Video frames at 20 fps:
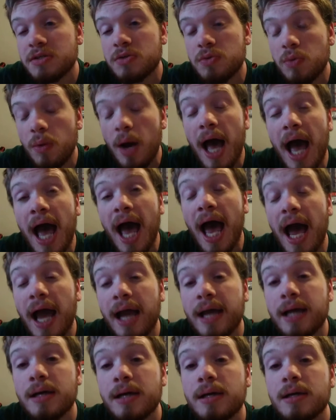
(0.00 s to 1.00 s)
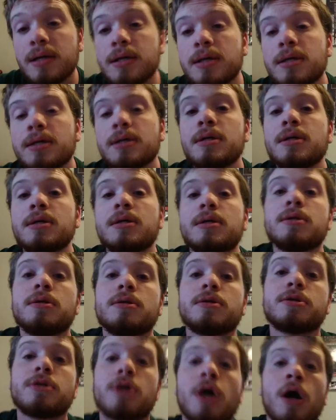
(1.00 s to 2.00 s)
swag.
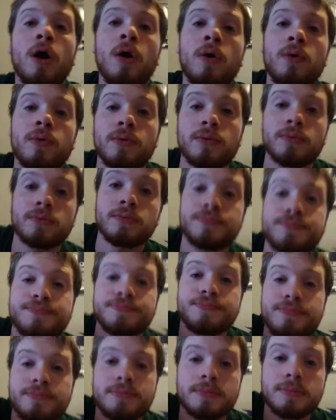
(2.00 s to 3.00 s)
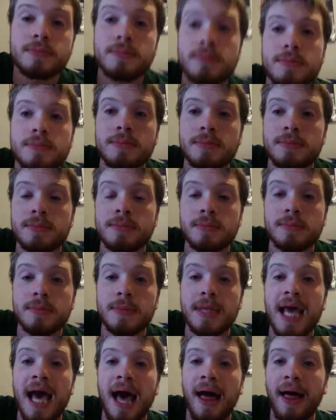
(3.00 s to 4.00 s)
So,
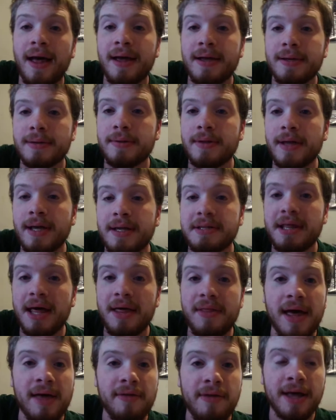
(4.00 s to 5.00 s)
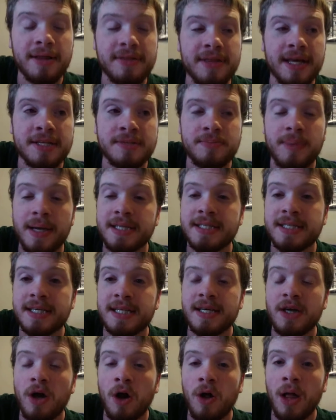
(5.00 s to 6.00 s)
yeah, that, that, that, that's
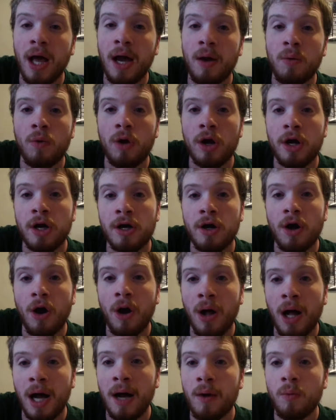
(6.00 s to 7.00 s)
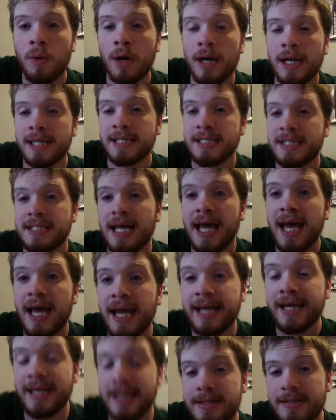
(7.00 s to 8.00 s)
basically all I wanna, all I wanted to
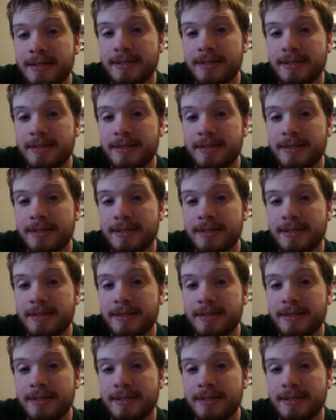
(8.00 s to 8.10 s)
say